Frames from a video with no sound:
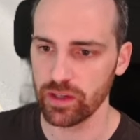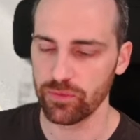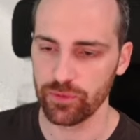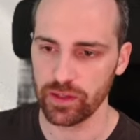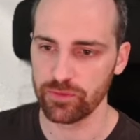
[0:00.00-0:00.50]

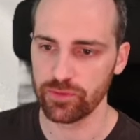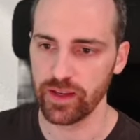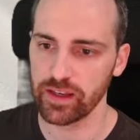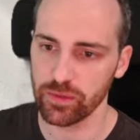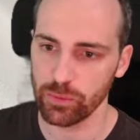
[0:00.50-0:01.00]
if it
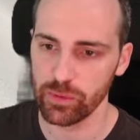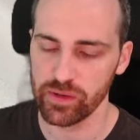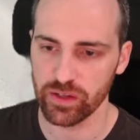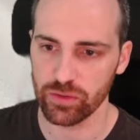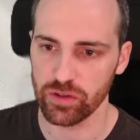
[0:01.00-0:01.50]
fails, we
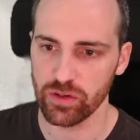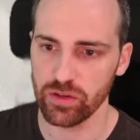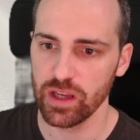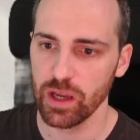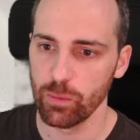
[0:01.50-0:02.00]
will return none.